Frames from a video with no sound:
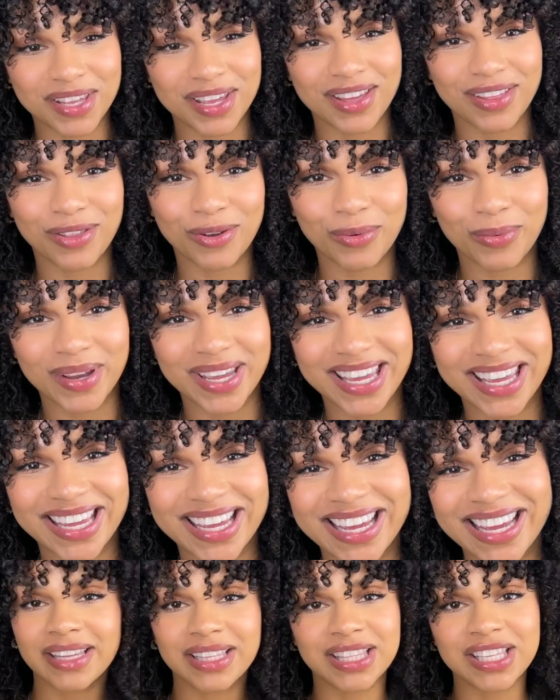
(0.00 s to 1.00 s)
other
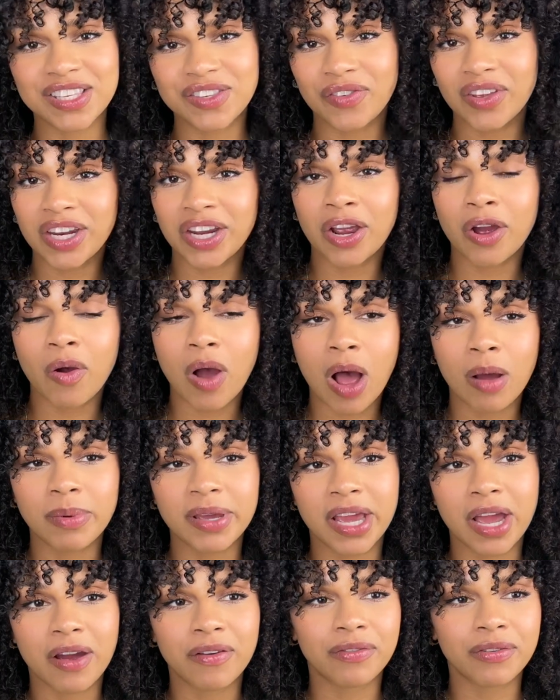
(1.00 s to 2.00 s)
week. In this video, I'll be
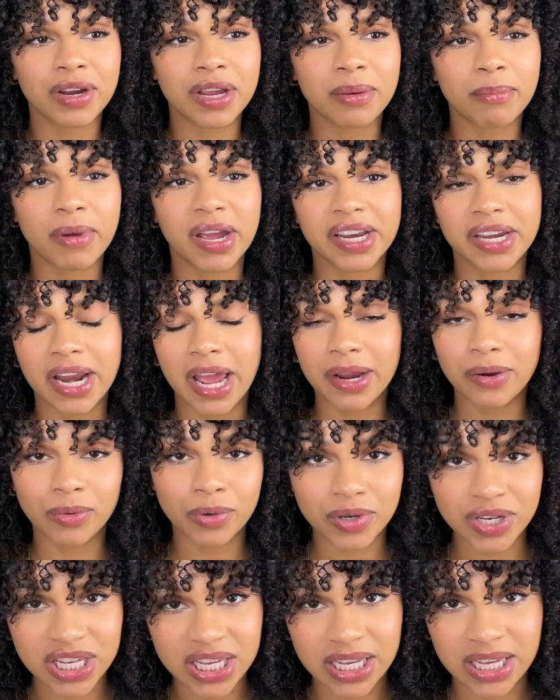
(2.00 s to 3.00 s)
covering my night
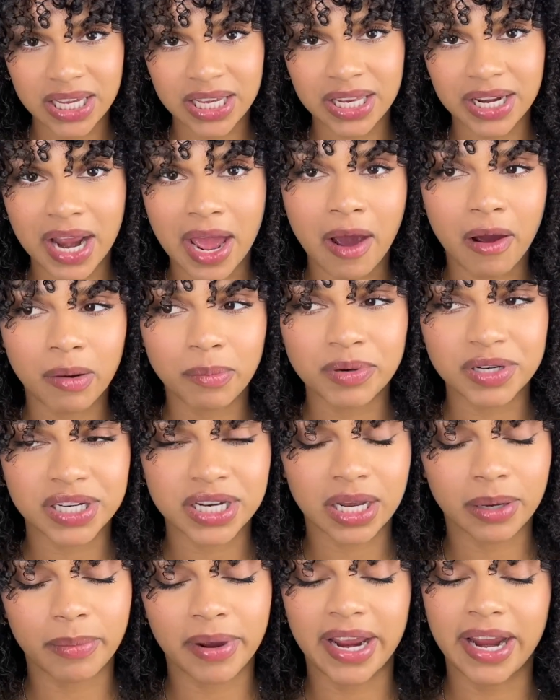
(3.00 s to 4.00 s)
routine, how I
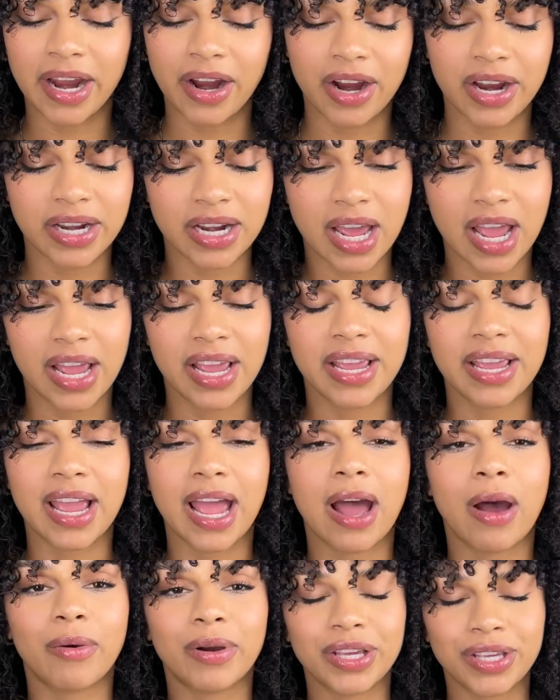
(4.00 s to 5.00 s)
protect my hair at night,
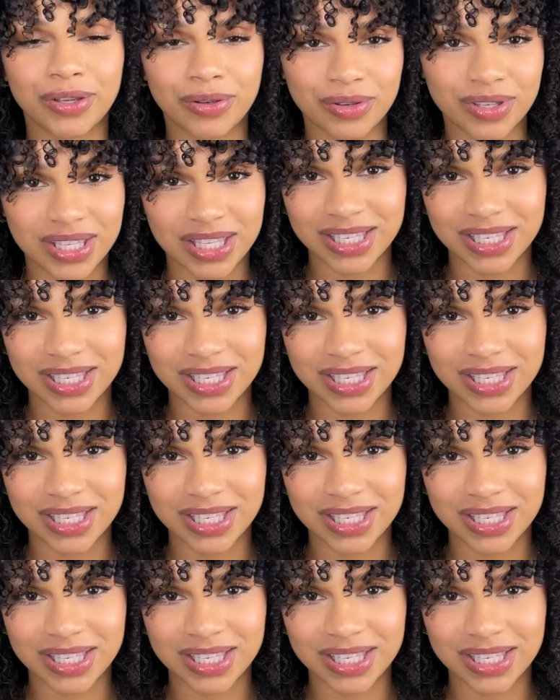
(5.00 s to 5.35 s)
how I use the